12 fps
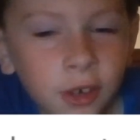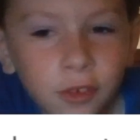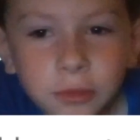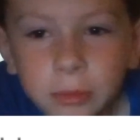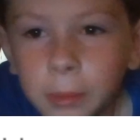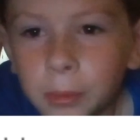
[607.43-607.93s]
I don't
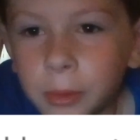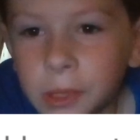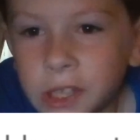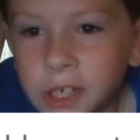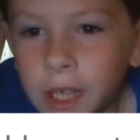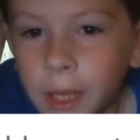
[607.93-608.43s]
remember
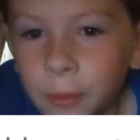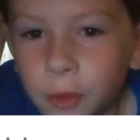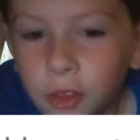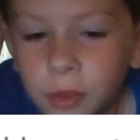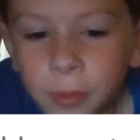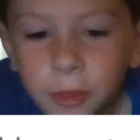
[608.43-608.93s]
what the name
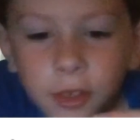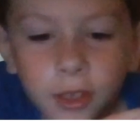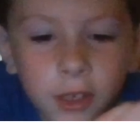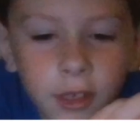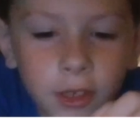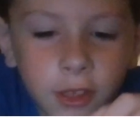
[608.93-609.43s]
was, but
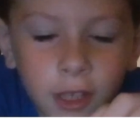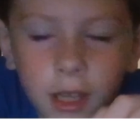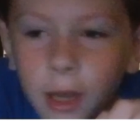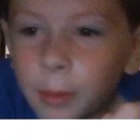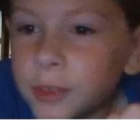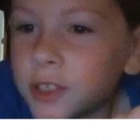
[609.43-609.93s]
they
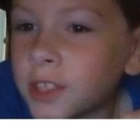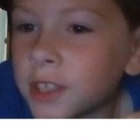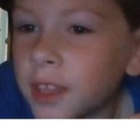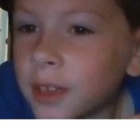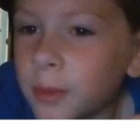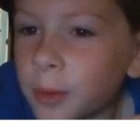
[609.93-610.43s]
commented
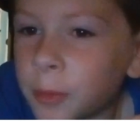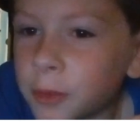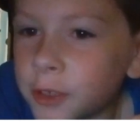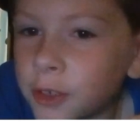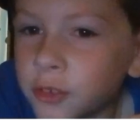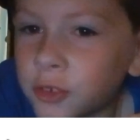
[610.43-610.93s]
that they were
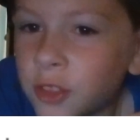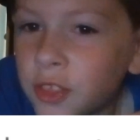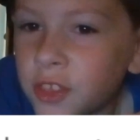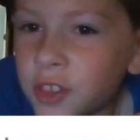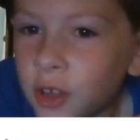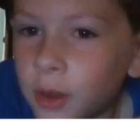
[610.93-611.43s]
100th
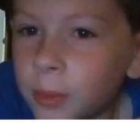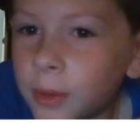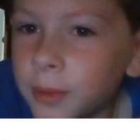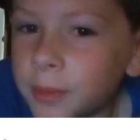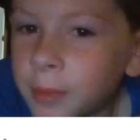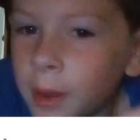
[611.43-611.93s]
sub,
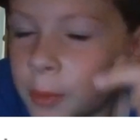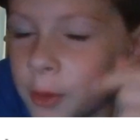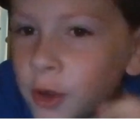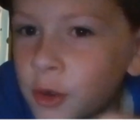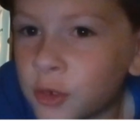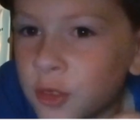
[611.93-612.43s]
my
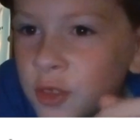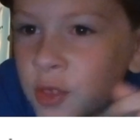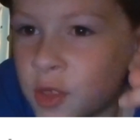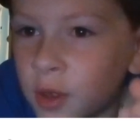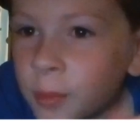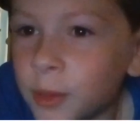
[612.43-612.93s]
100th
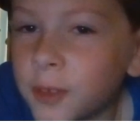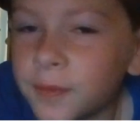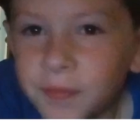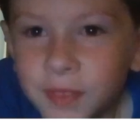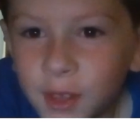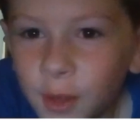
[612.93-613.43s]
sub.
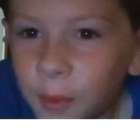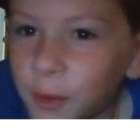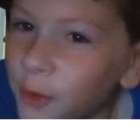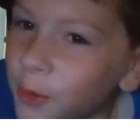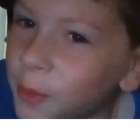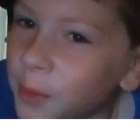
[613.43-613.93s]
So I
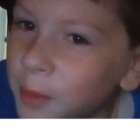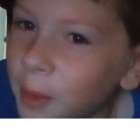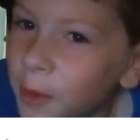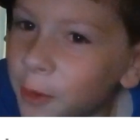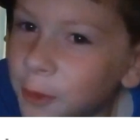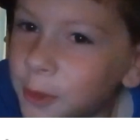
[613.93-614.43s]
wonder who was
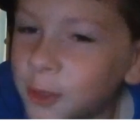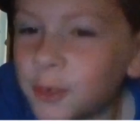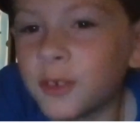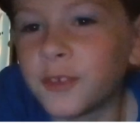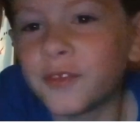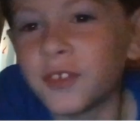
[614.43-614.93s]
my
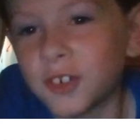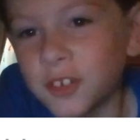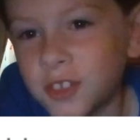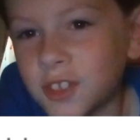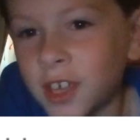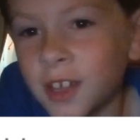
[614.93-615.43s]

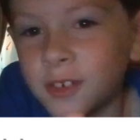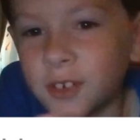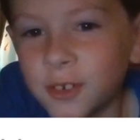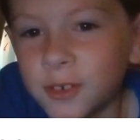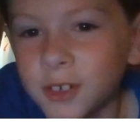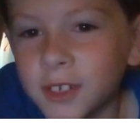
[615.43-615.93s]
101st. I don't
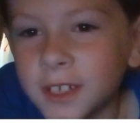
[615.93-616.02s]
know.